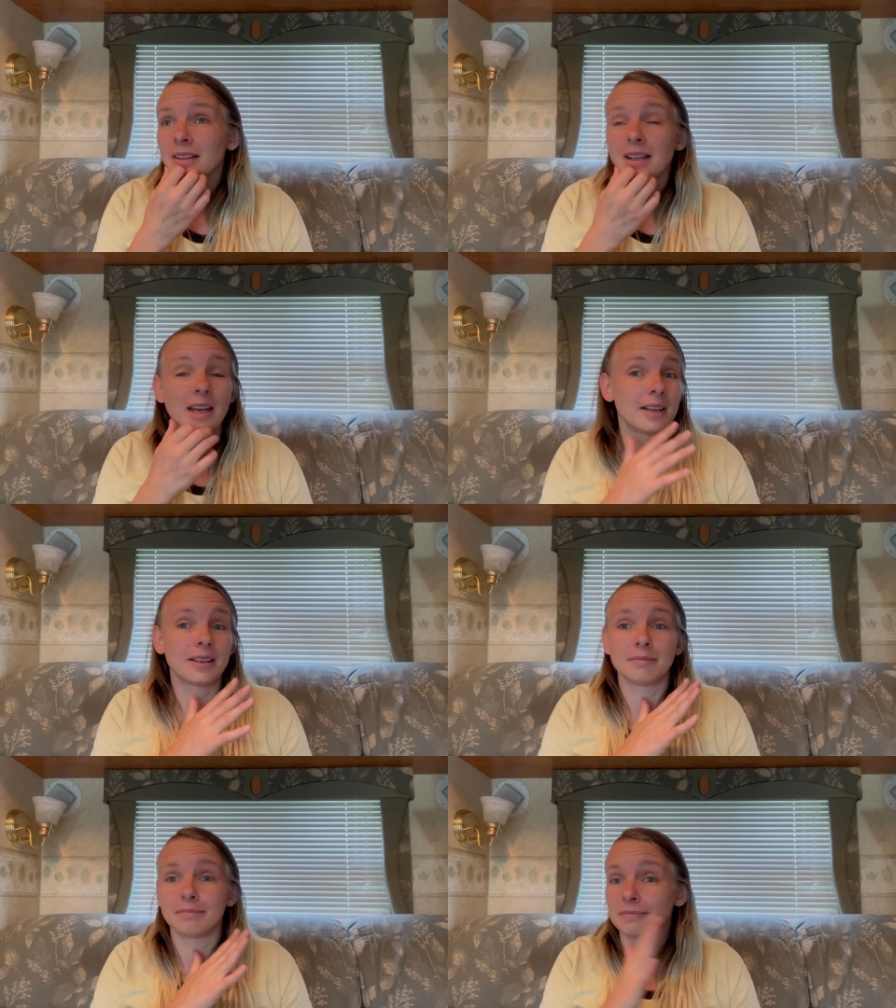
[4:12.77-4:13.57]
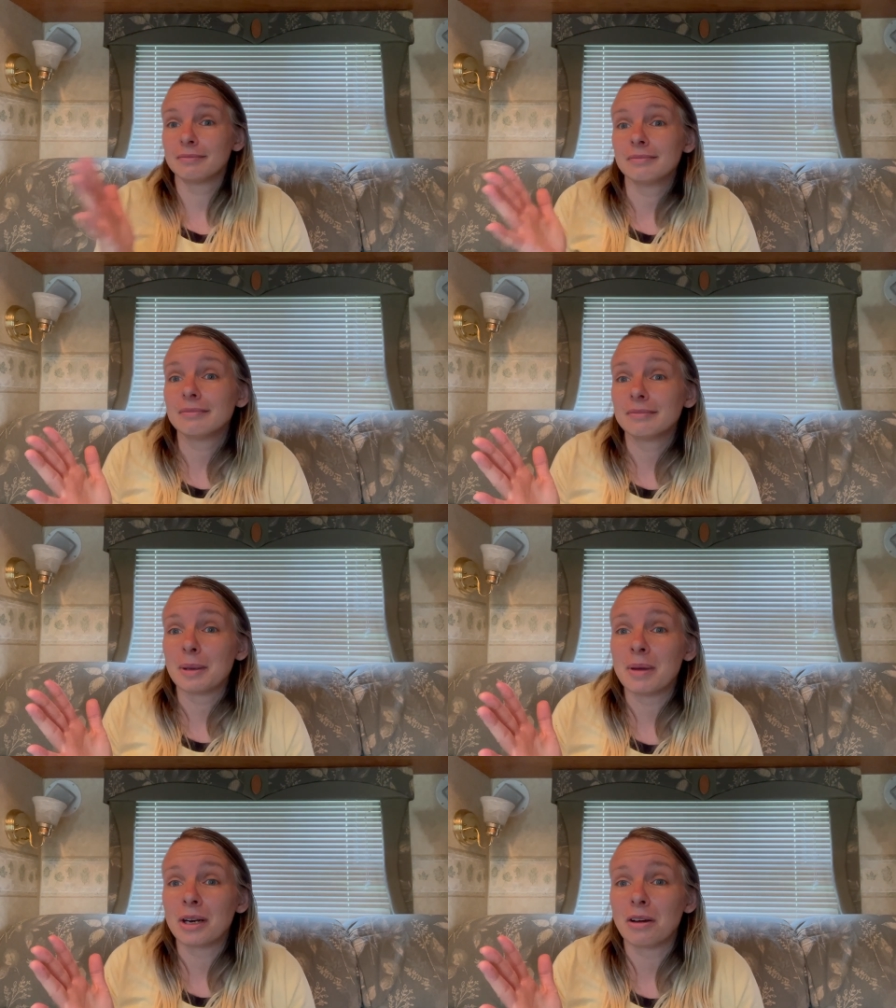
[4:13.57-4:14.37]
like the
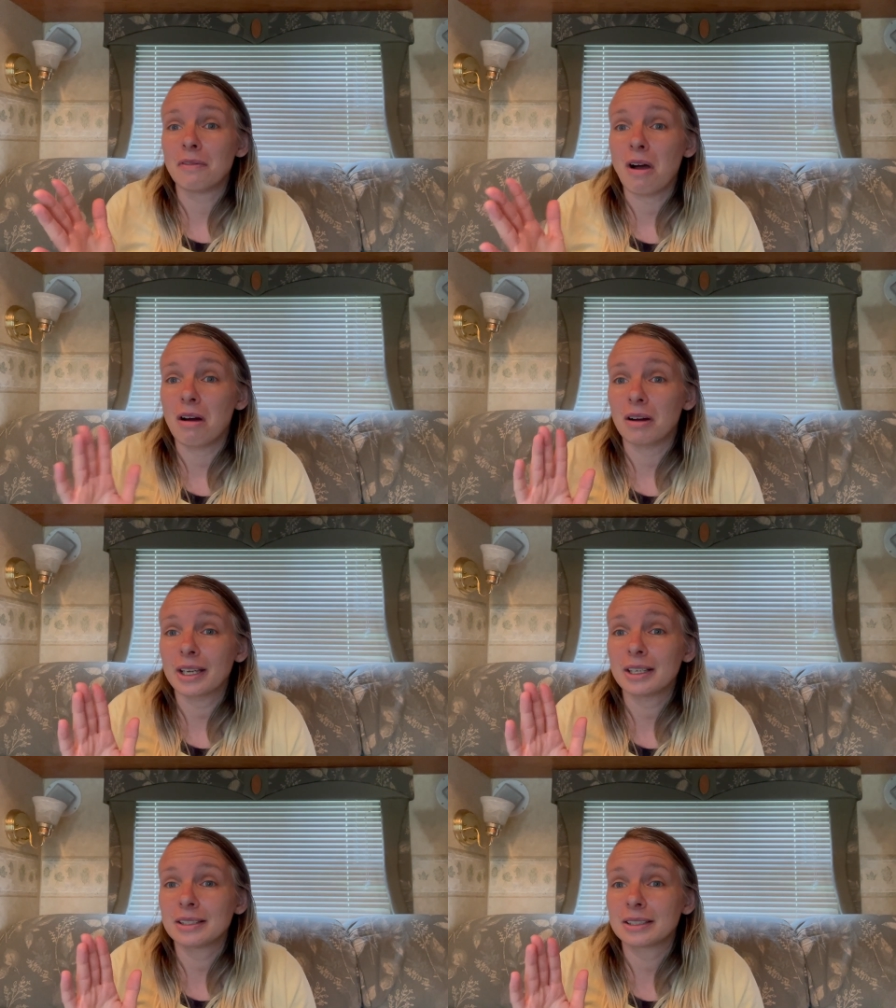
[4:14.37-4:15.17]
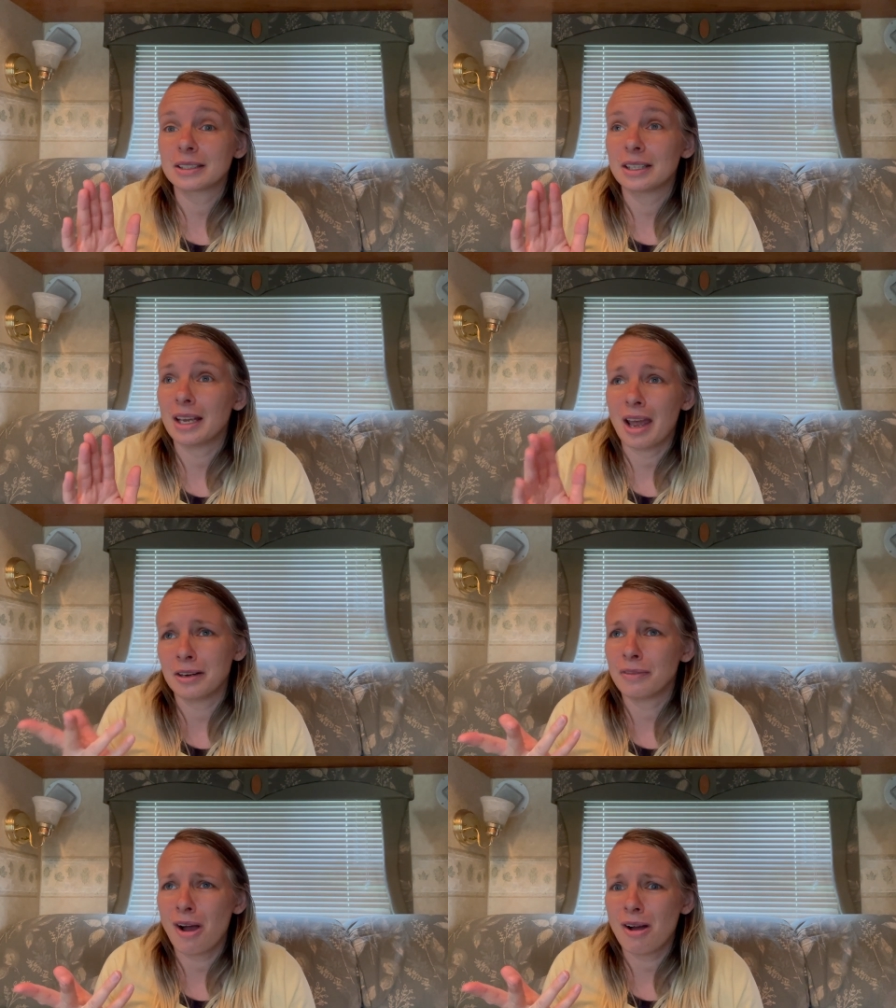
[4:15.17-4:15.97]
middle of August, the end
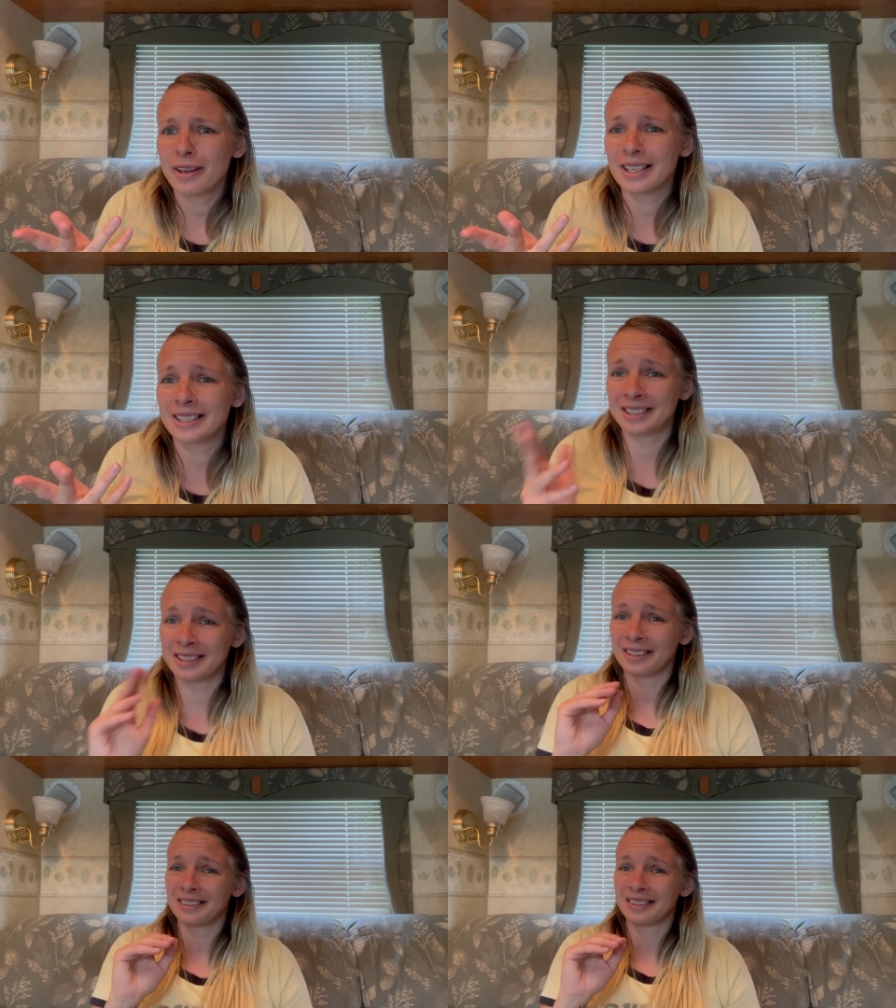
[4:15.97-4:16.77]
of August,